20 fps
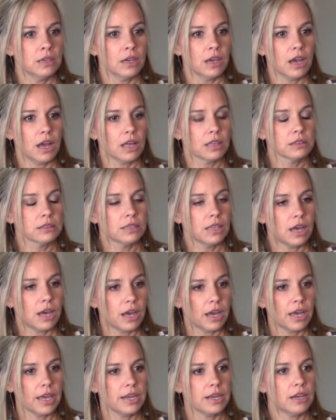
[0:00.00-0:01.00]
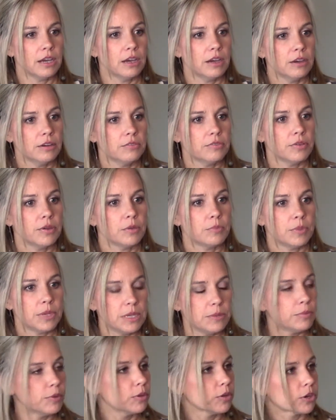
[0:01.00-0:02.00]
a lot of
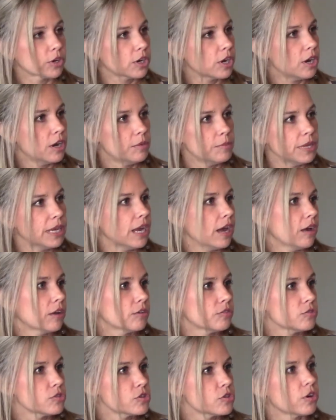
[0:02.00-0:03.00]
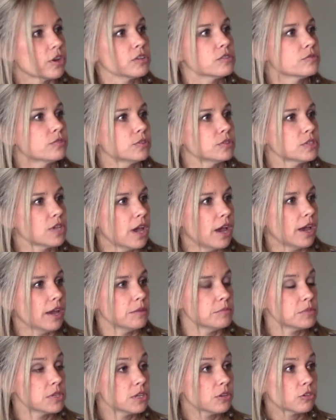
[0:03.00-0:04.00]
people are coming out of stressful
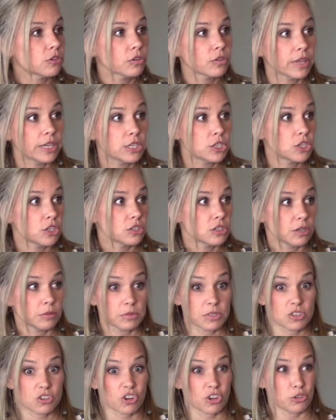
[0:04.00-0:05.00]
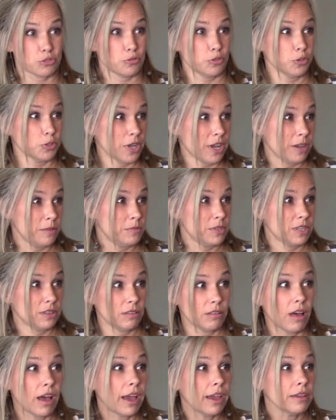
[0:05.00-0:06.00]
times in relationships, stressful times
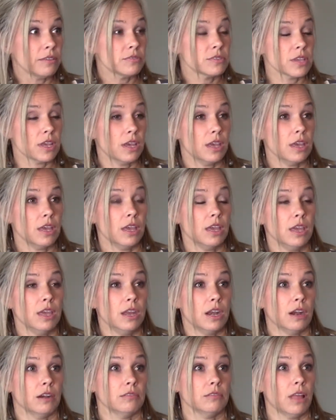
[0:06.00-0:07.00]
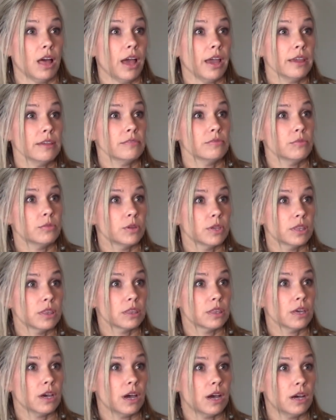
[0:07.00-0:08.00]
in lives, in our life
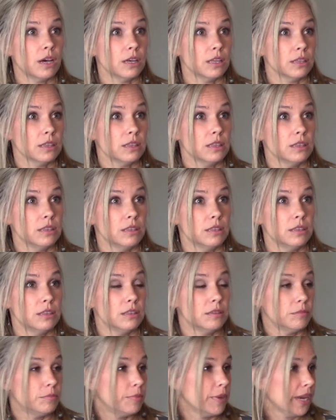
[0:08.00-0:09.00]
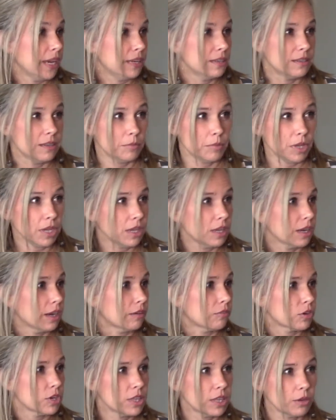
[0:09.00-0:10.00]
with uh, the pandemic and
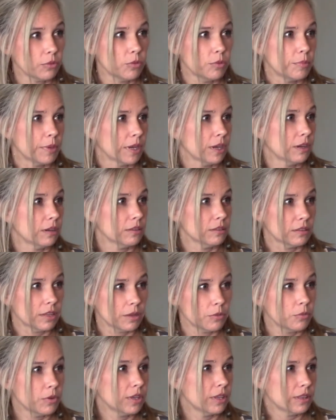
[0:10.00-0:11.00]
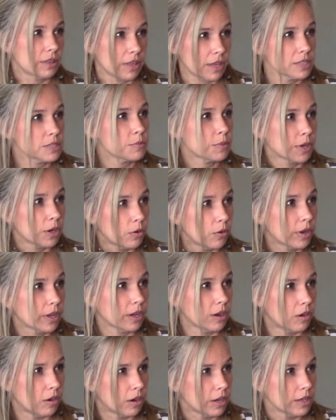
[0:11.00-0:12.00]
everything we've been that we that's been
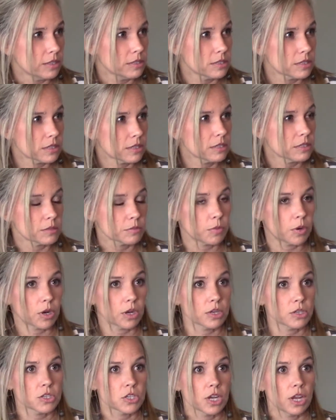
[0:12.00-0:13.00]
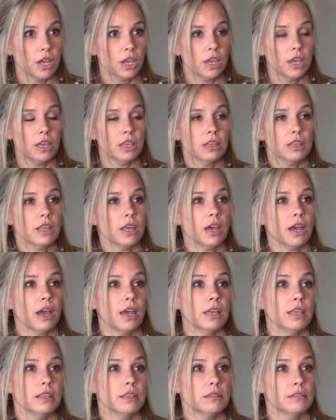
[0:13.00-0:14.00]
going on since March.
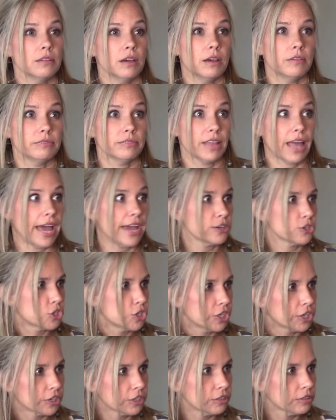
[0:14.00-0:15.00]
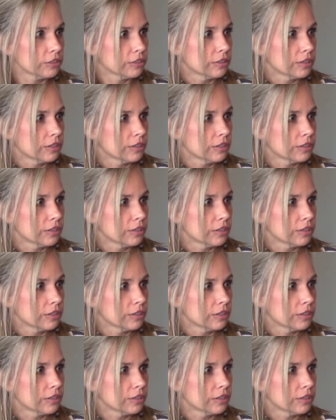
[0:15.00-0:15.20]
I, of last year,